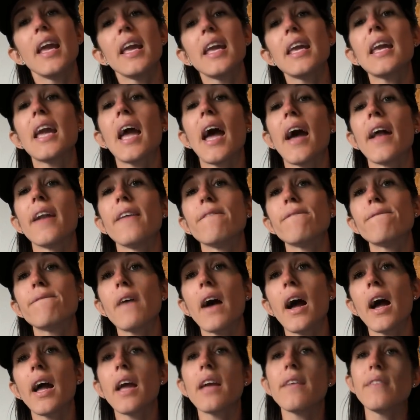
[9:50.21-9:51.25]
He had
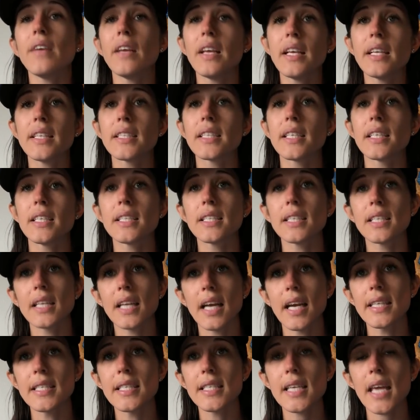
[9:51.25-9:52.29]
5 hits in
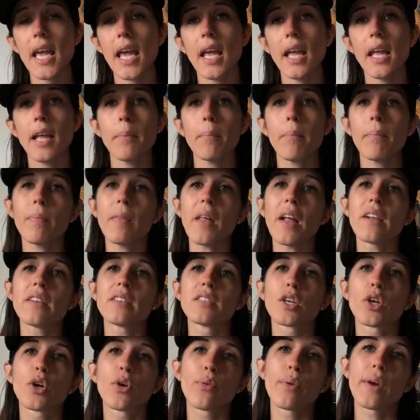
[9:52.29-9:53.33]
tonight's game. That
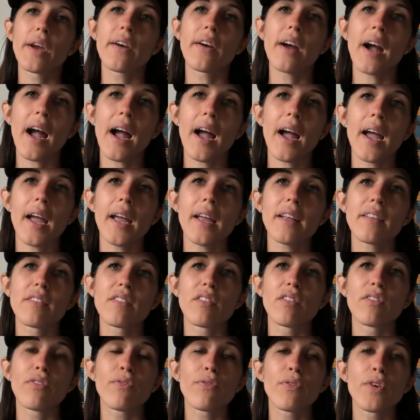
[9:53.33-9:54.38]
is a career high. It's
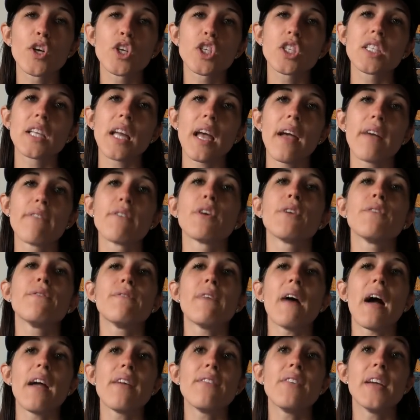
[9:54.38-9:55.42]
his first ever
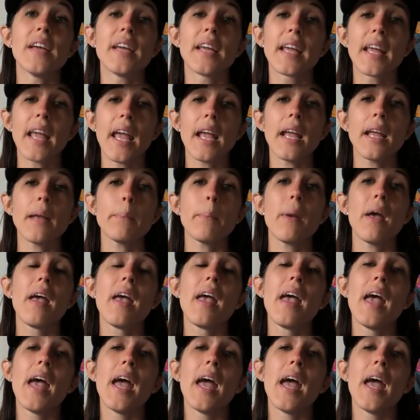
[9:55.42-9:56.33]
5-hit game.